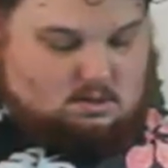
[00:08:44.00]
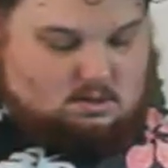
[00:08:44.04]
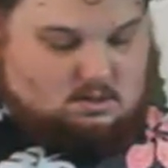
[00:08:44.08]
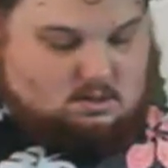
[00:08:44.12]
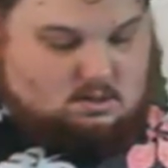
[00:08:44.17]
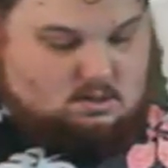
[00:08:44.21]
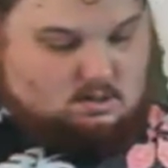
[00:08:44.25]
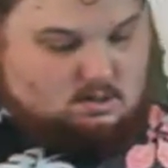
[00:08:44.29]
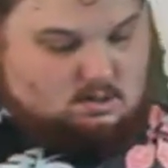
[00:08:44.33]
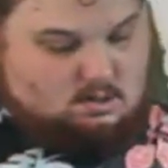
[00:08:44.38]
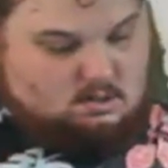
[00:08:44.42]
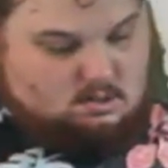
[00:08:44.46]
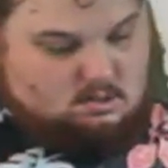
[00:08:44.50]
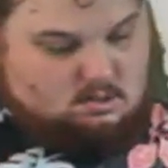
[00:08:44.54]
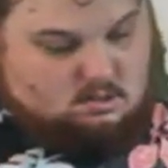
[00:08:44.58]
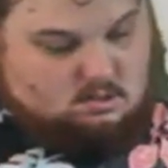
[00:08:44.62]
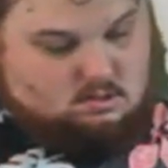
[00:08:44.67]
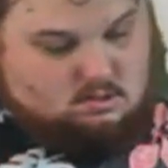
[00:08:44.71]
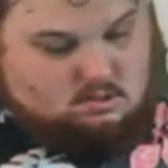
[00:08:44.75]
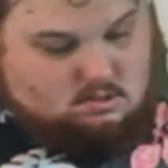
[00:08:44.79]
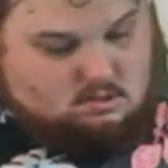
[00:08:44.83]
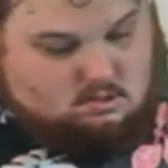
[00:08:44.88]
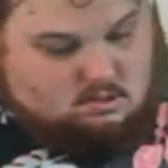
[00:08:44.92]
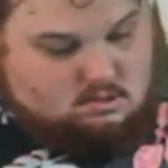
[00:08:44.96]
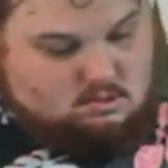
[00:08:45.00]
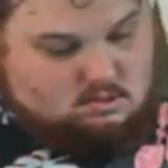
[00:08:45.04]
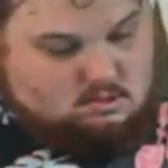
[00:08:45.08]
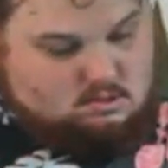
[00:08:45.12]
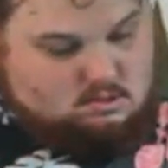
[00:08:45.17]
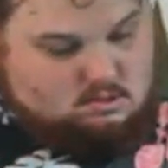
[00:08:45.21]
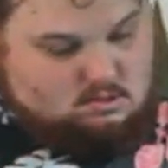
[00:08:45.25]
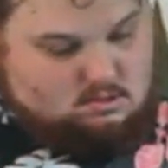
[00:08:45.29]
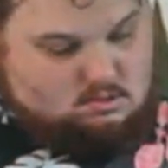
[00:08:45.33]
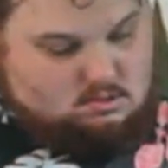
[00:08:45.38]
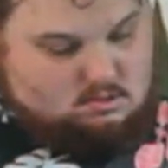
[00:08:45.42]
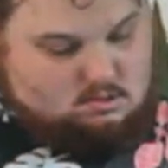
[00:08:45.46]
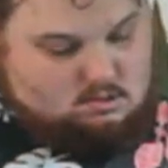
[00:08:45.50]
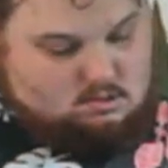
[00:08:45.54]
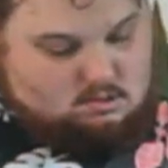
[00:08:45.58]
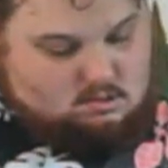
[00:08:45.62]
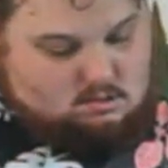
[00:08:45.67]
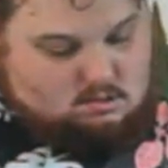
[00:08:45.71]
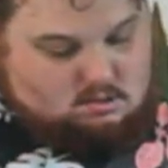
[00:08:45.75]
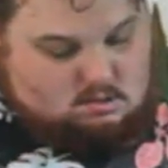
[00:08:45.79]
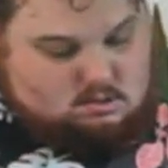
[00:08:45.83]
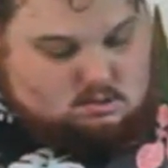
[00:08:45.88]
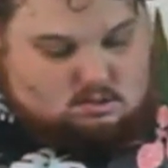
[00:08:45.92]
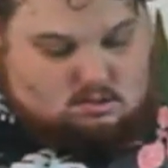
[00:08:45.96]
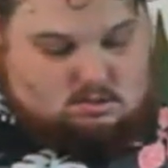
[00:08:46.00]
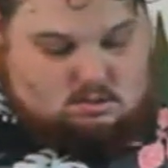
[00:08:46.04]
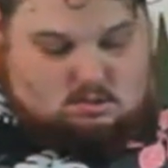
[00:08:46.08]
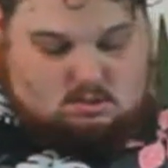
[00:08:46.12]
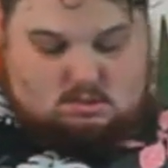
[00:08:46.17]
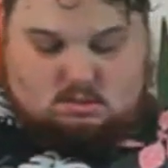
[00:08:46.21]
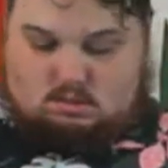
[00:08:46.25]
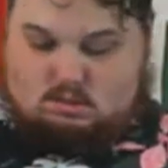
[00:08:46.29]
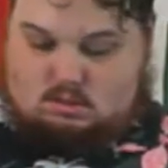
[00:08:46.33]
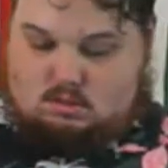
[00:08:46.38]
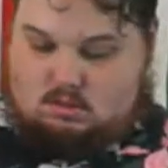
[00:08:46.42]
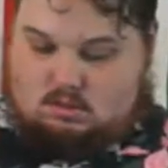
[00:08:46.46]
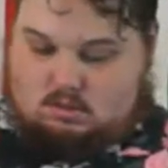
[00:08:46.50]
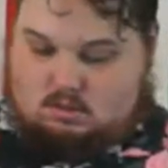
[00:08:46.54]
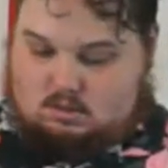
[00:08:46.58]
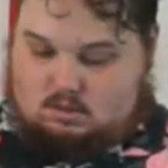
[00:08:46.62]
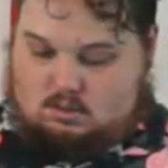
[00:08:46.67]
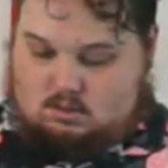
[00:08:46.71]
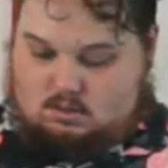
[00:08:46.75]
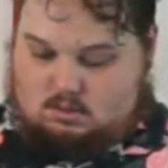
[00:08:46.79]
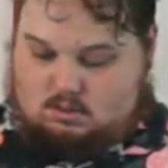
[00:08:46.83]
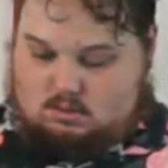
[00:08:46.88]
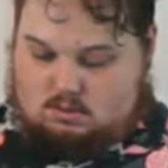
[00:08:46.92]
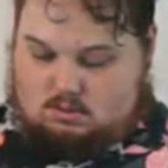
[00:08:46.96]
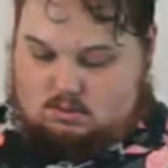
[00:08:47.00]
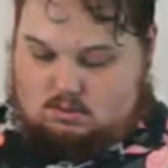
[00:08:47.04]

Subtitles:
Nobody speaks.